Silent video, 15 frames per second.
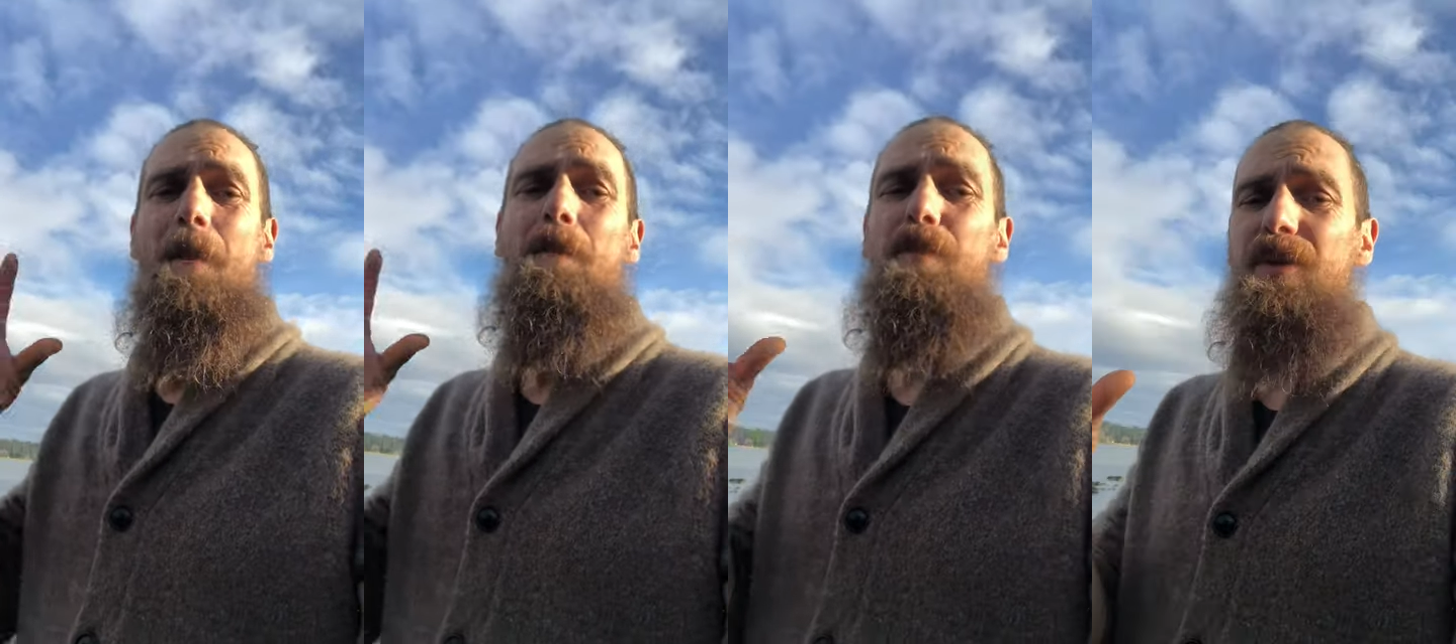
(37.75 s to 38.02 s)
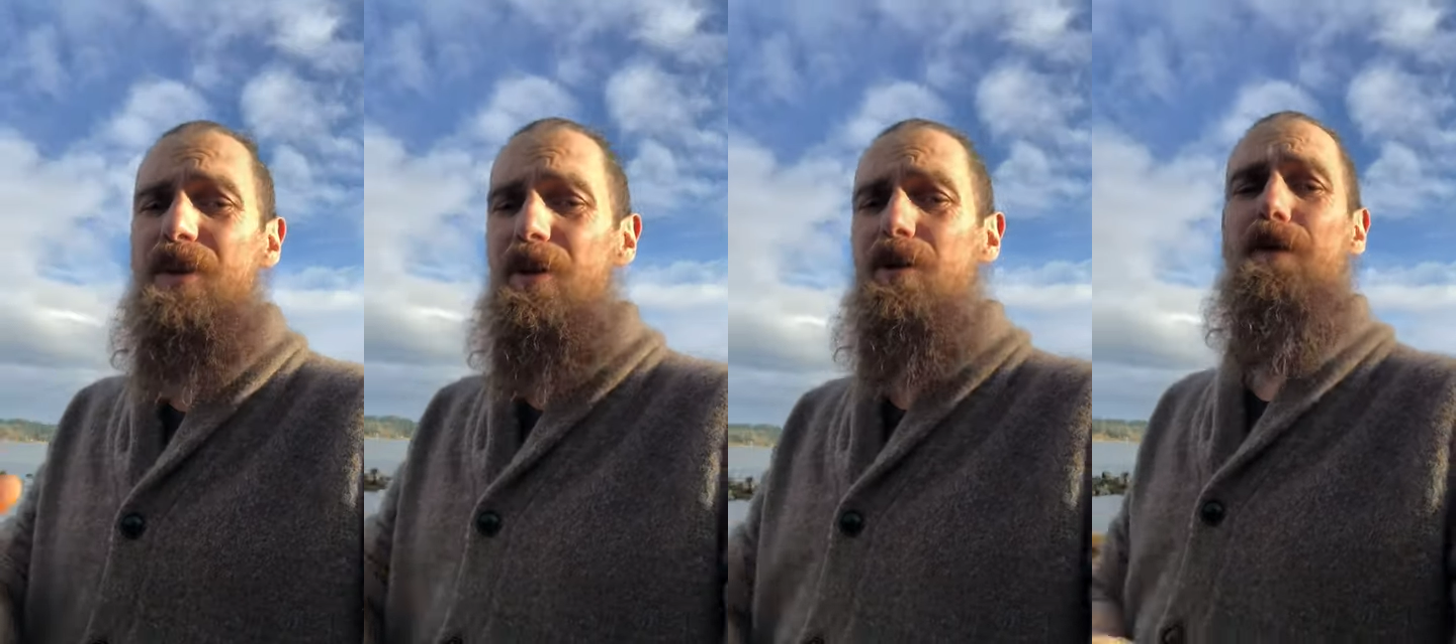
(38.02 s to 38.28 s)

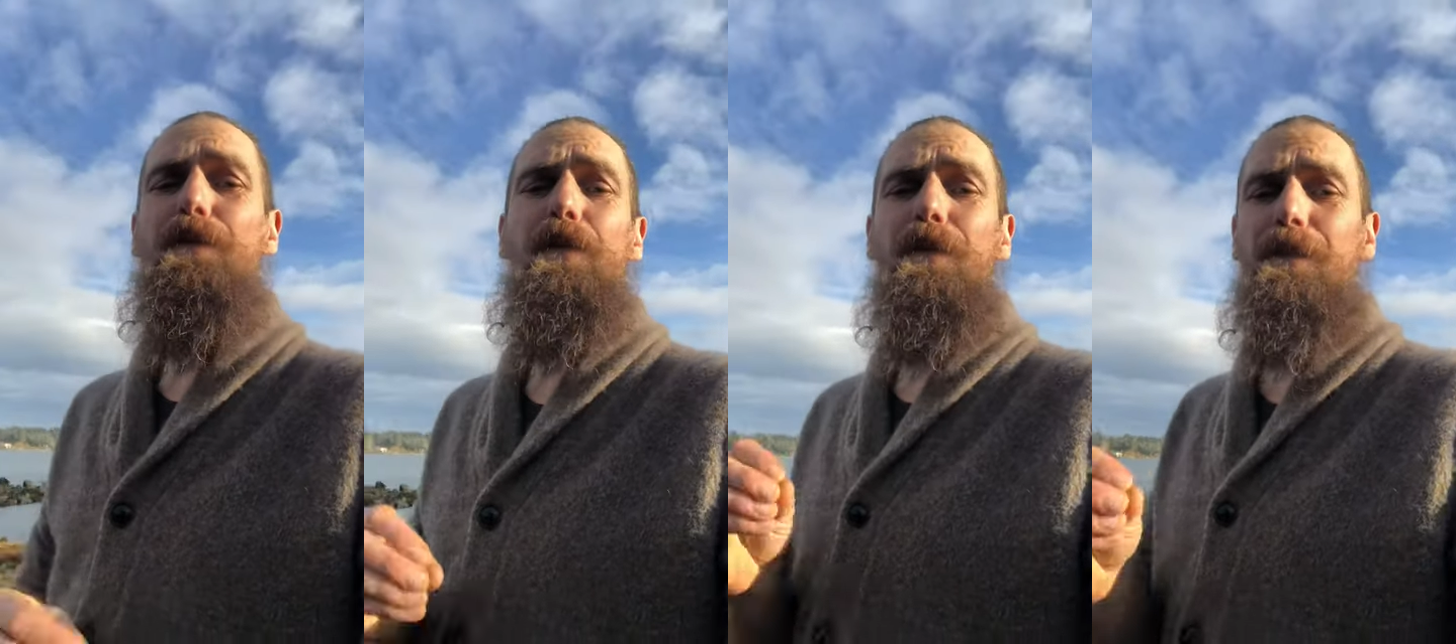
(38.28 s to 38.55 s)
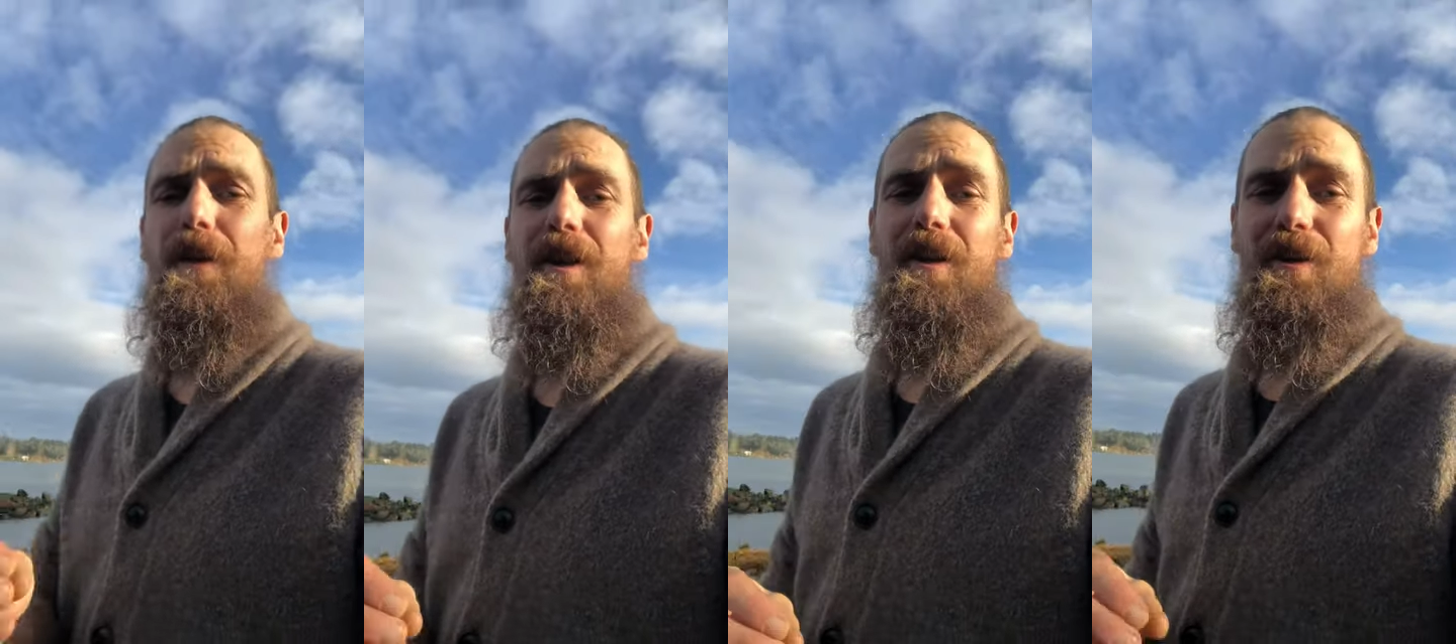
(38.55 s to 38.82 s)
beautiful
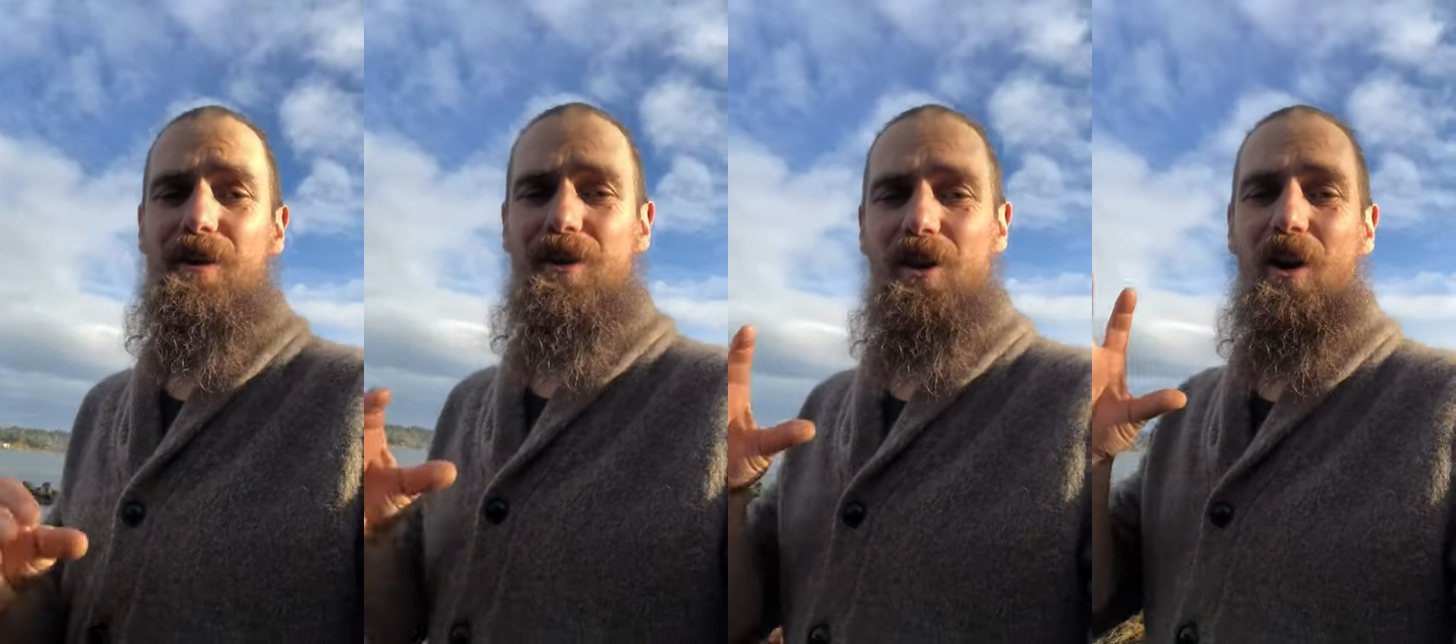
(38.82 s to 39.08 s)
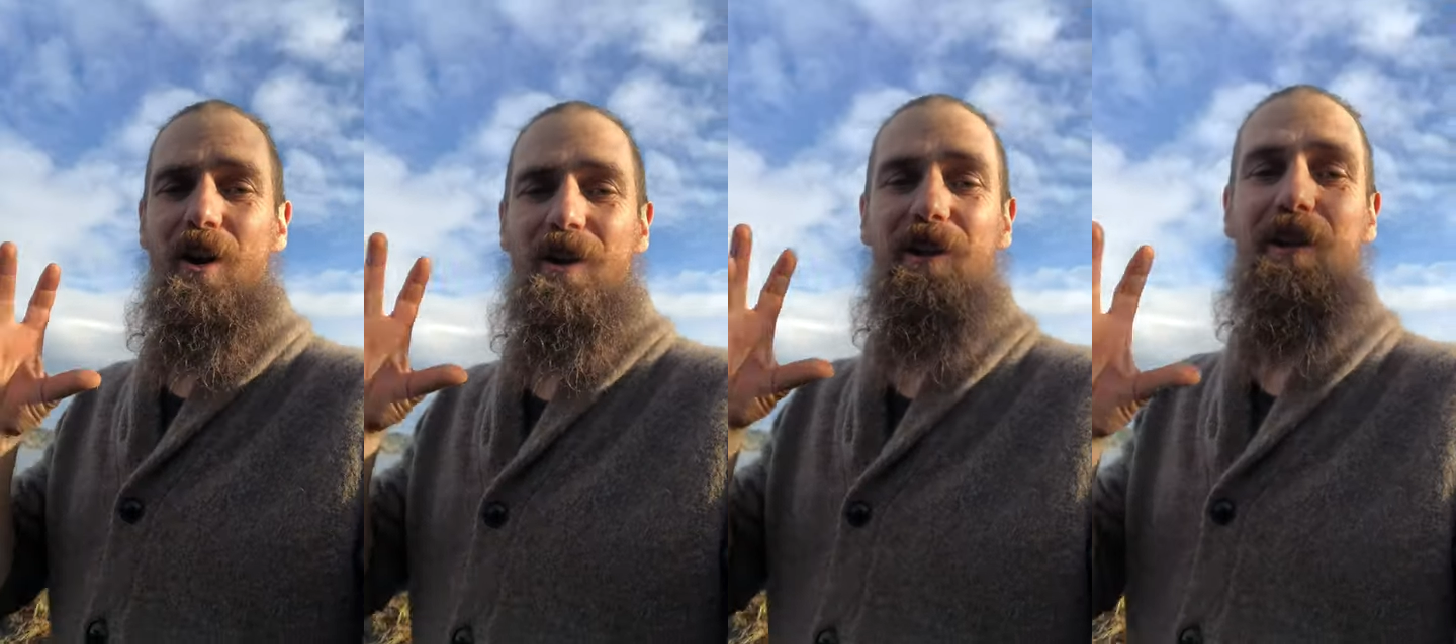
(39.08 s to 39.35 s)
videos
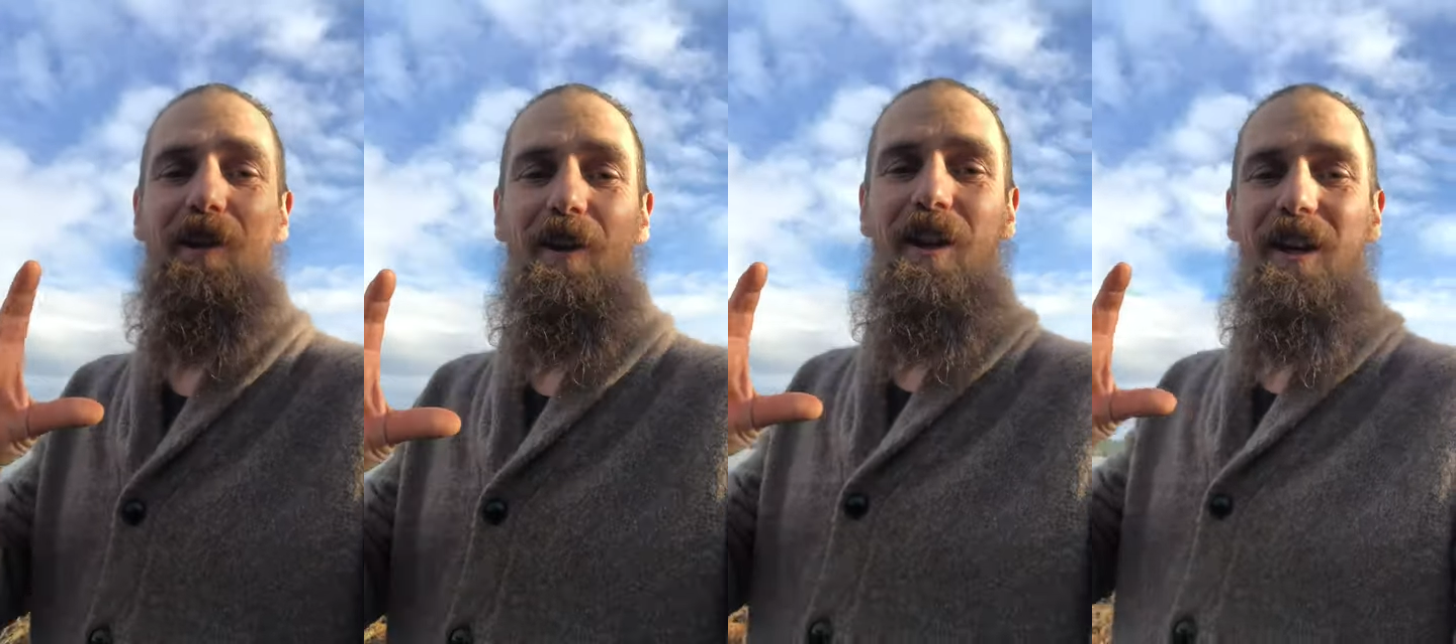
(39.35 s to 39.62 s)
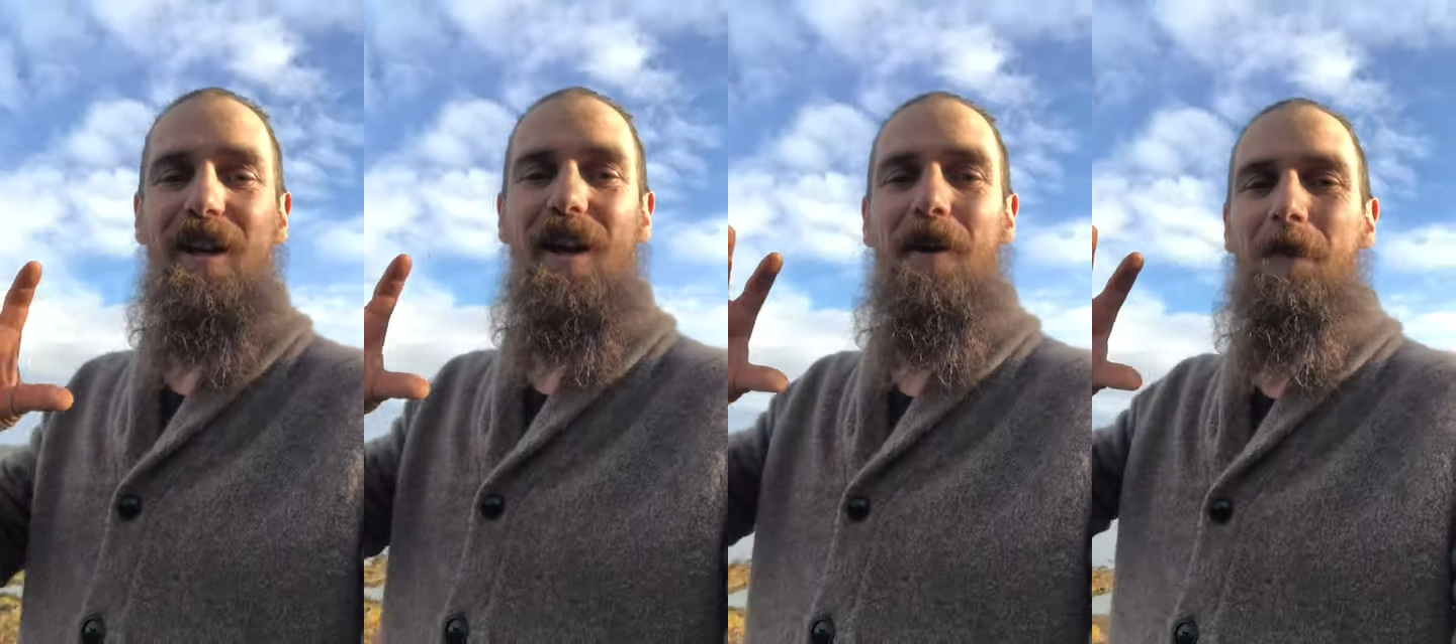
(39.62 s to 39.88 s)
on
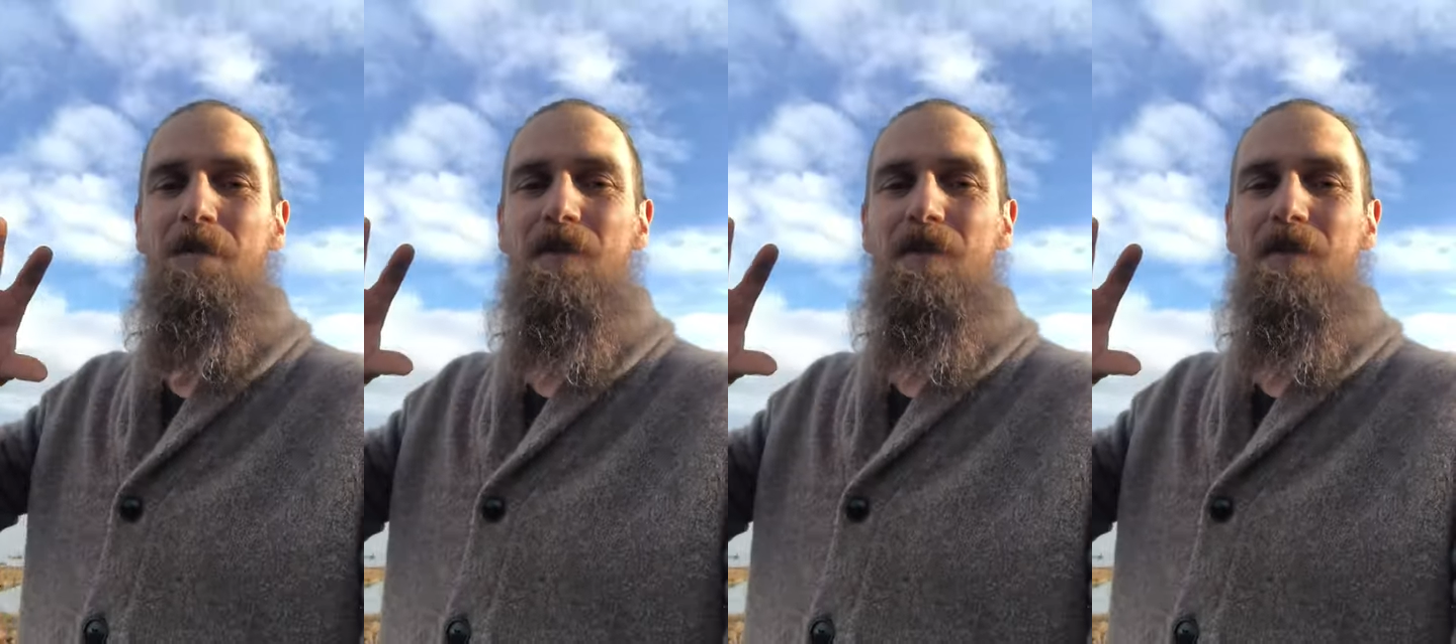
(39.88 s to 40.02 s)
looking at